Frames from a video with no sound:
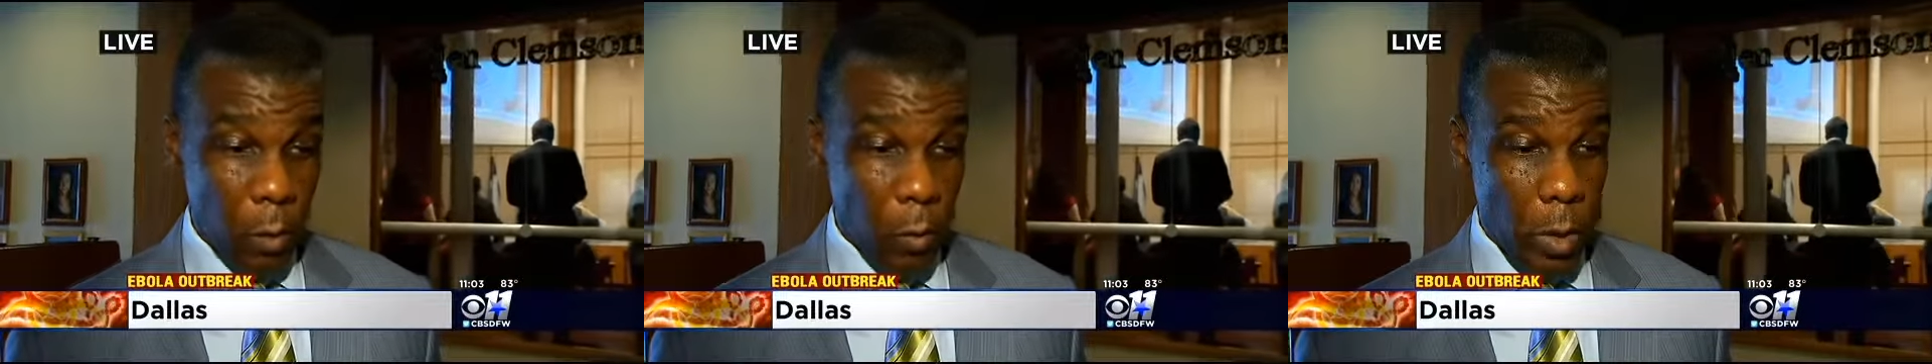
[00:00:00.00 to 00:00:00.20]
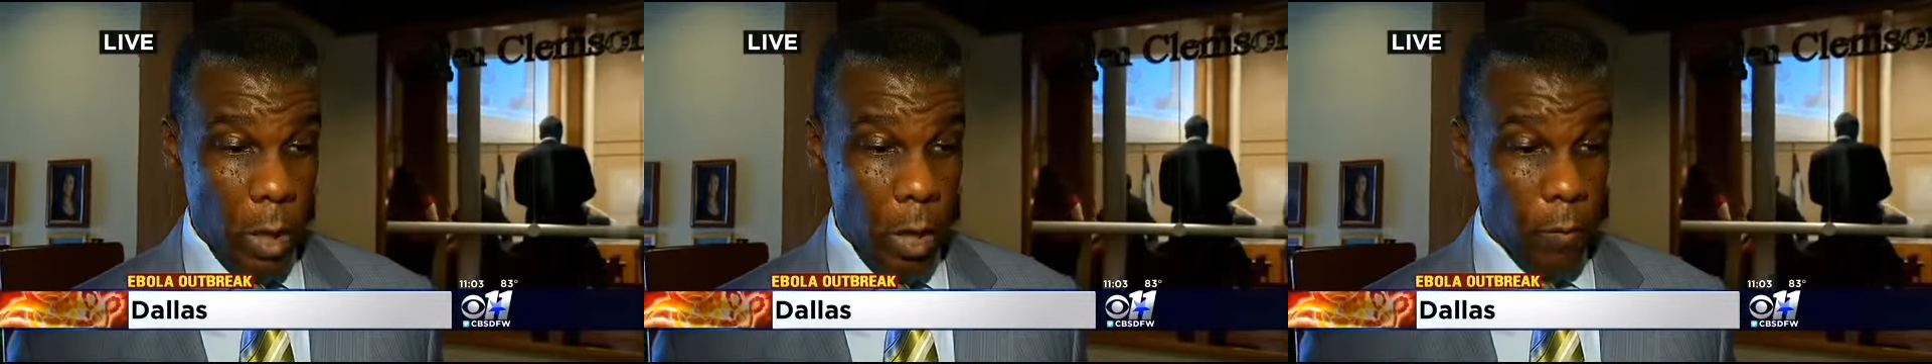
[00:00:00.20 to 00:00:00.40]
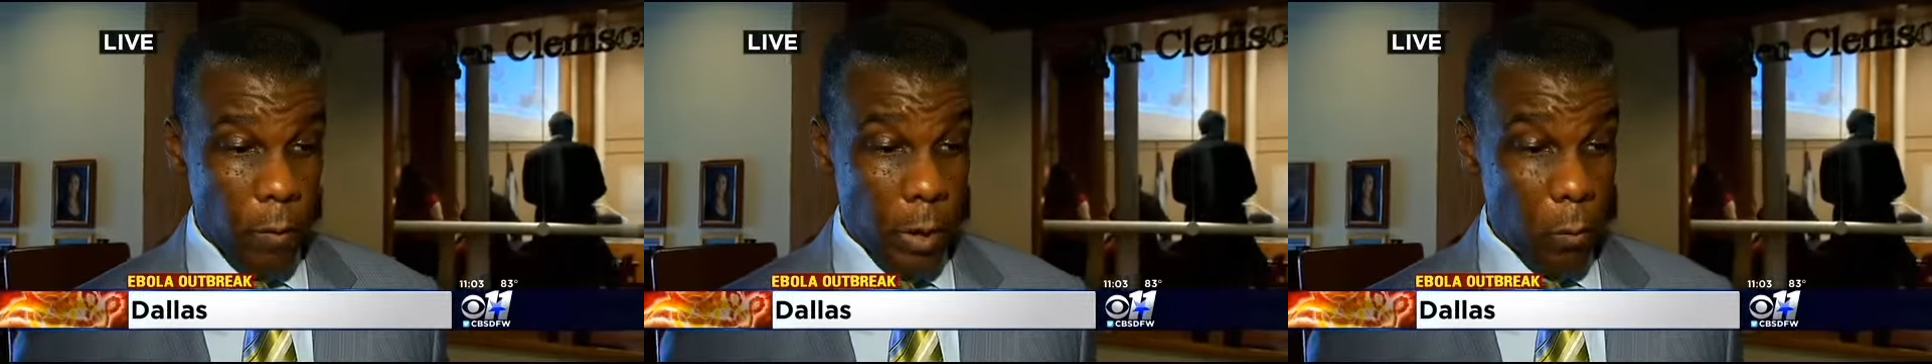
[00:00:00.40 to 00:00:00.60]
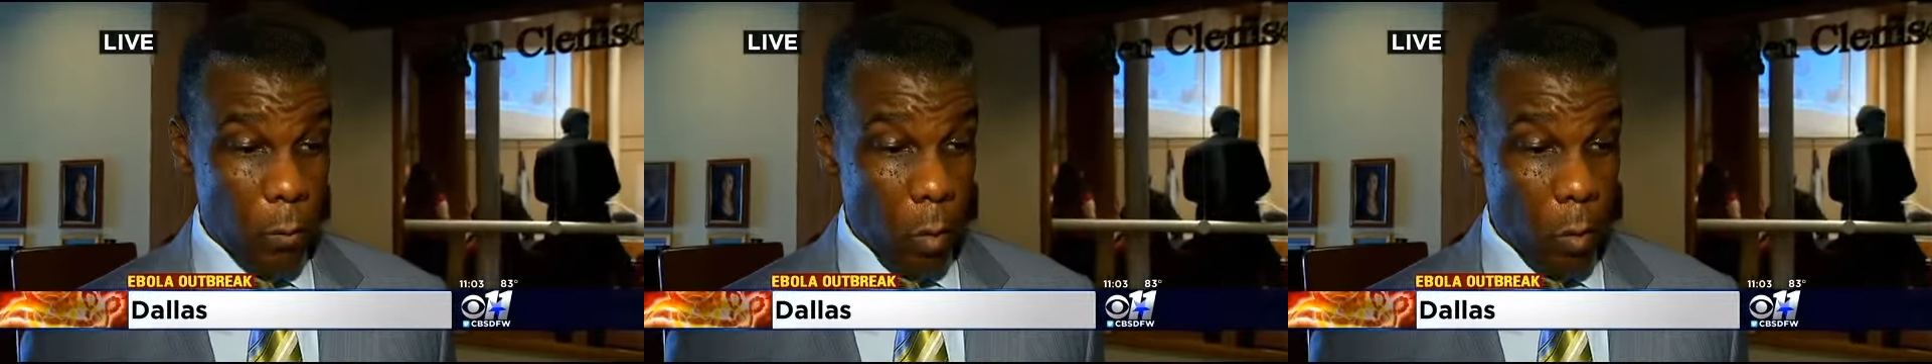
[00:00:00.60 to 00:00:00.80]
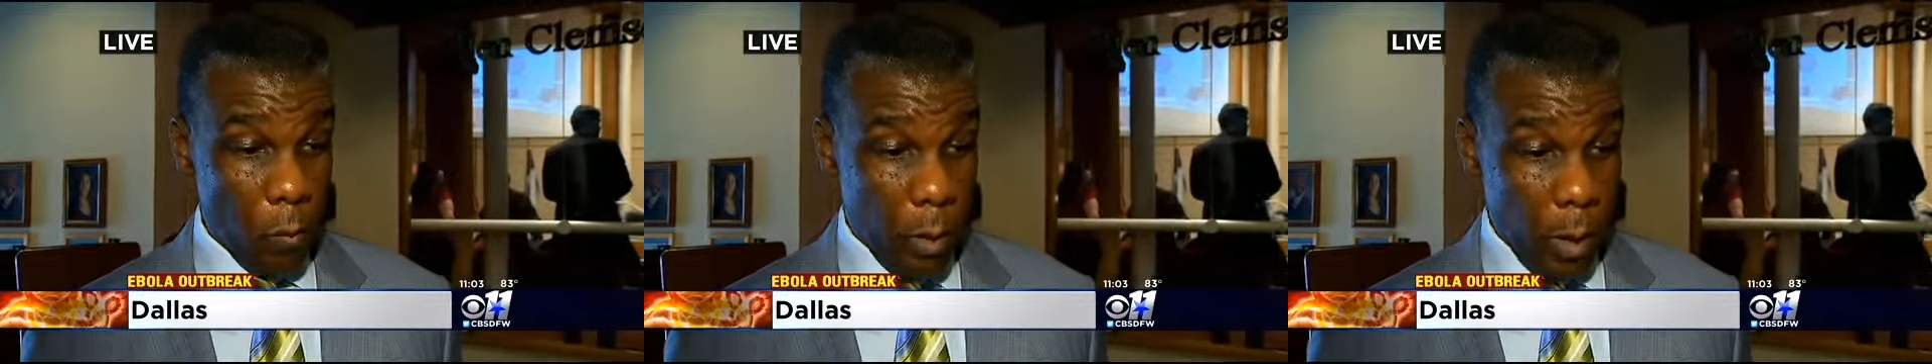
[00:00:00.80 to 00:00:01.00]
We have a
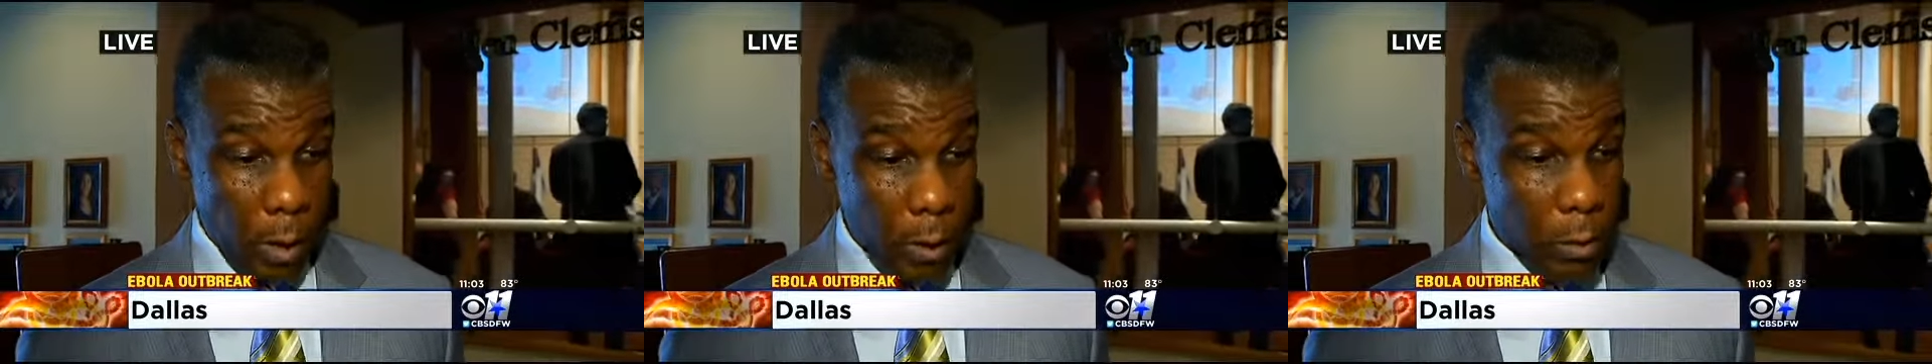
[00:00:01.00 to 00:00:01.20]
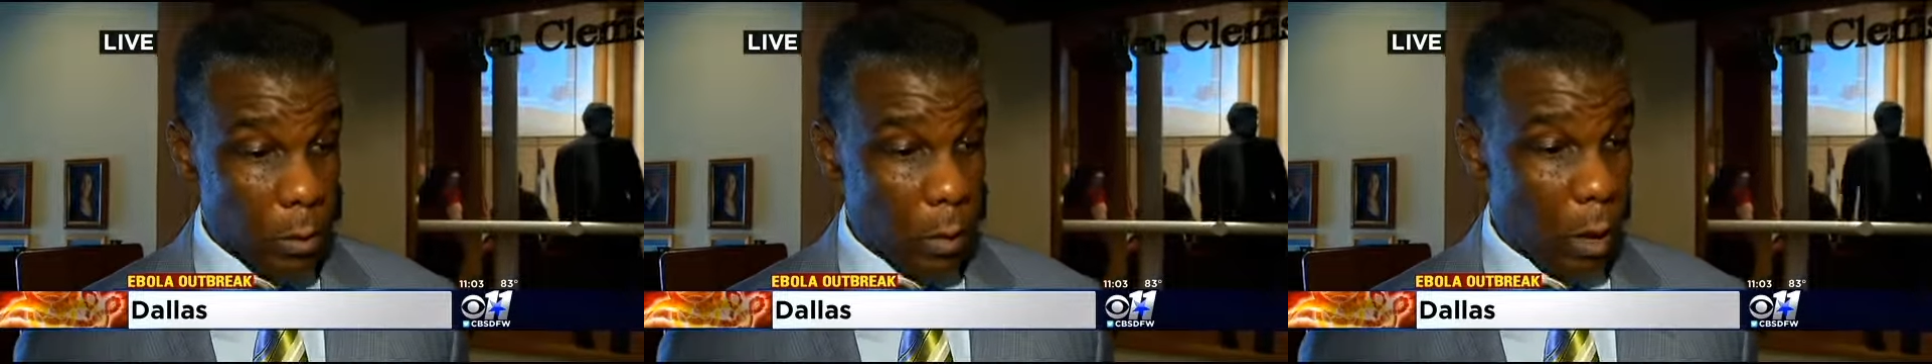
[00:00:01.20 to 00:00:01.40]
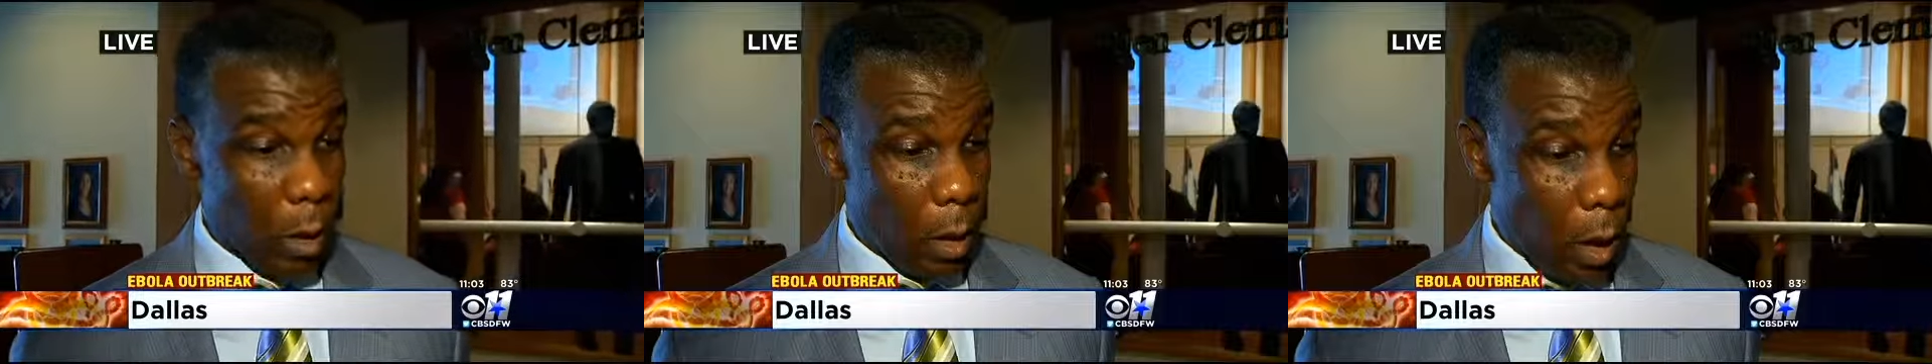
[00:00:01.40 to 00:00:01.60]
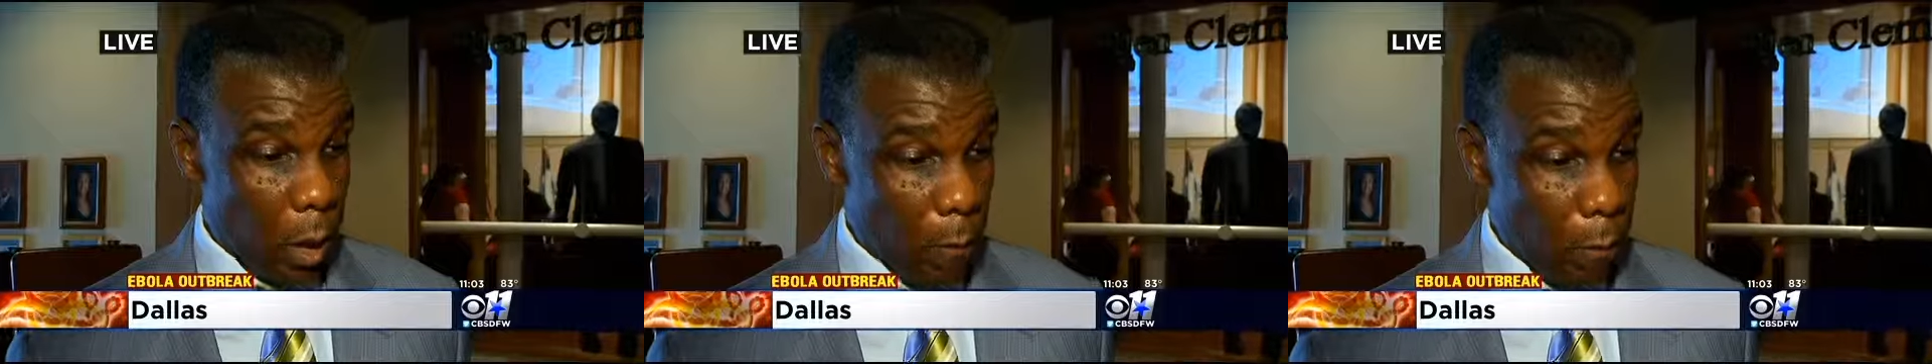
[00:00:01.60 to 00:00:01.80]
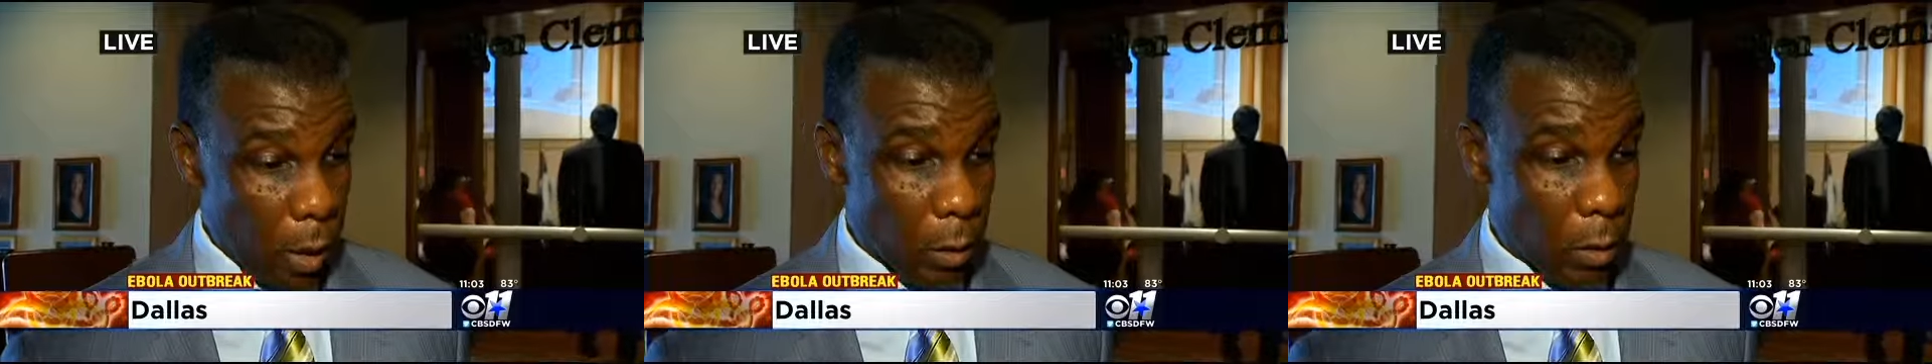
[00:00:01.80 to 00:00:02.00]
robust
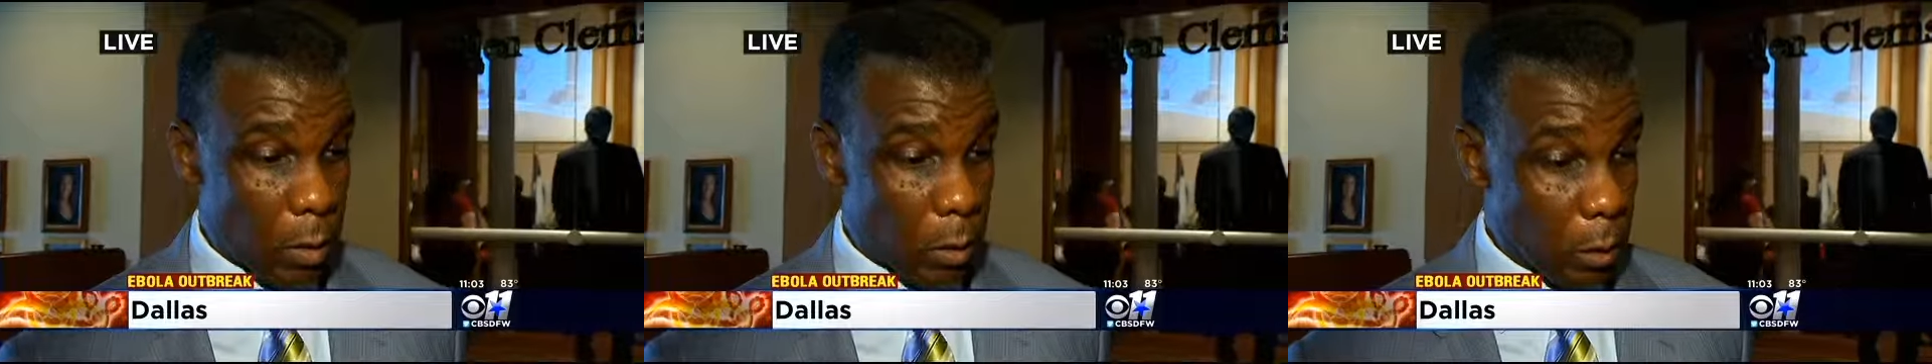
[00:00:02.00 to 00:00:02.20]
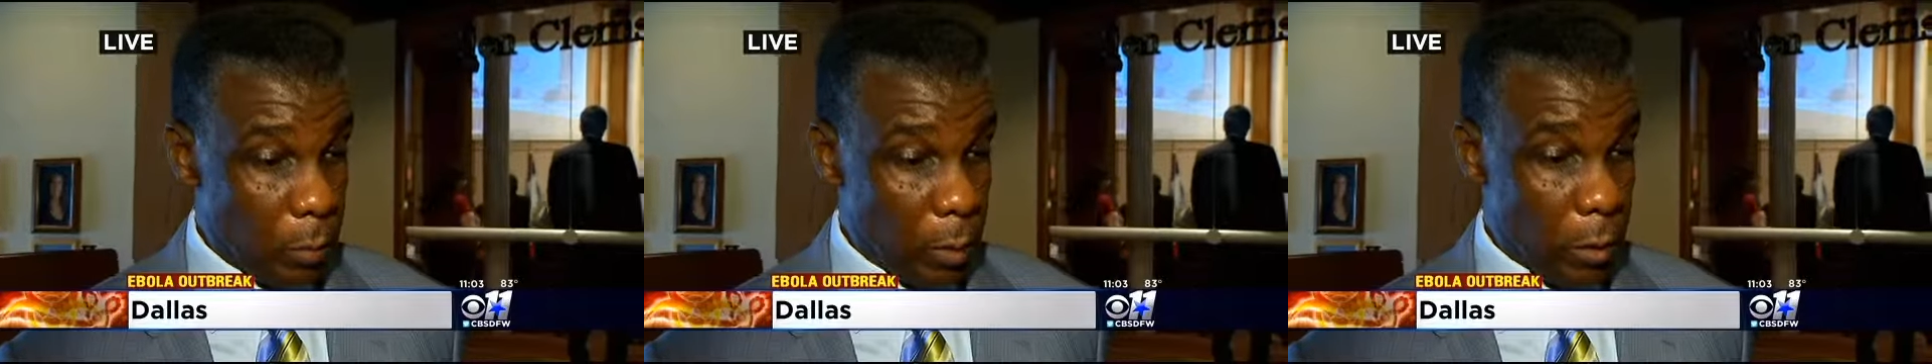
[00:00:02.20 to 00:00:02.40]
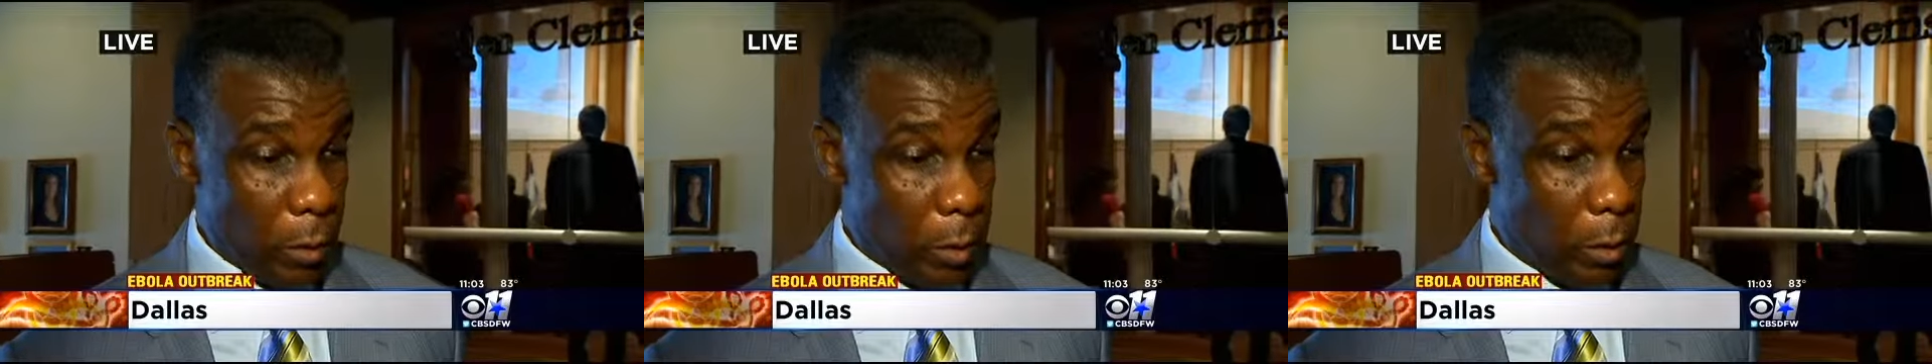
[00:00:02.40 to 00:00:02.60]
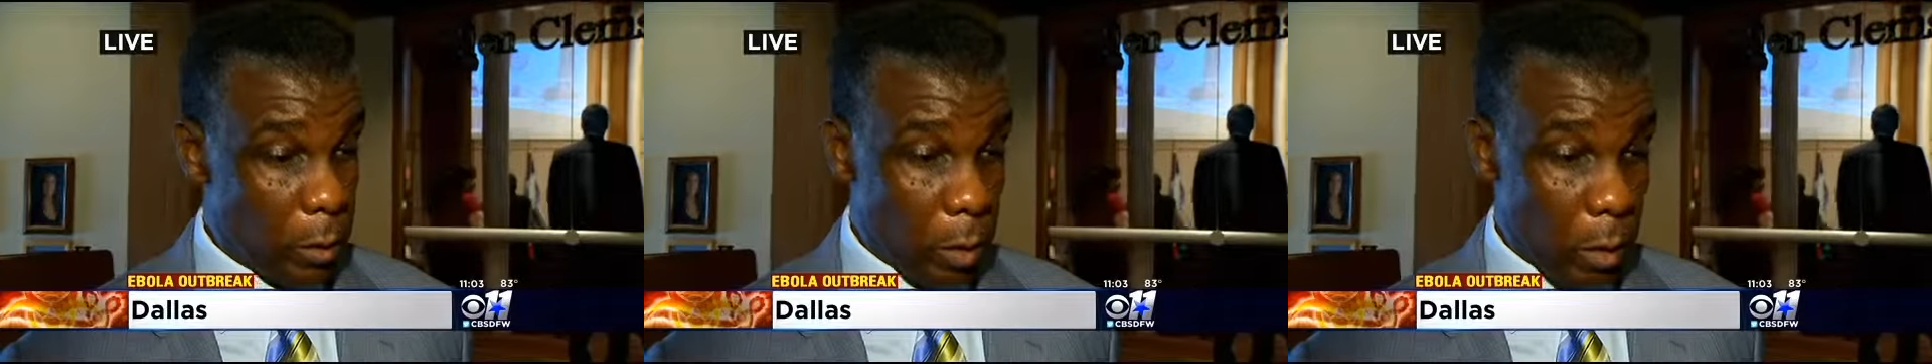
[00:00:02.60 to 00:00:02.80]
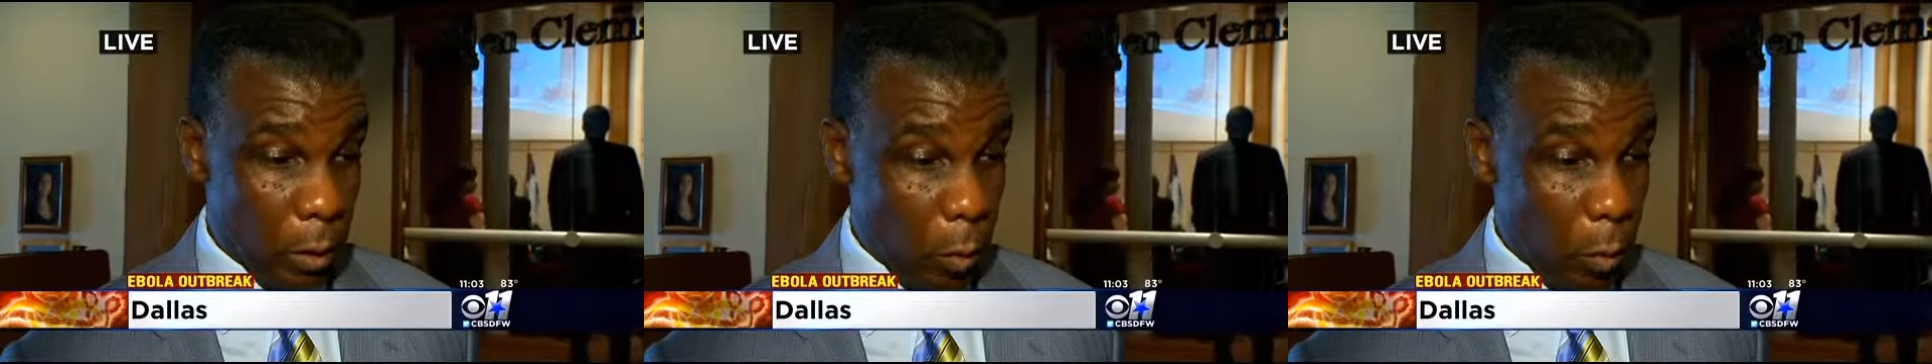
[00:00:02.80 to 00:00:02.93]
medical community here,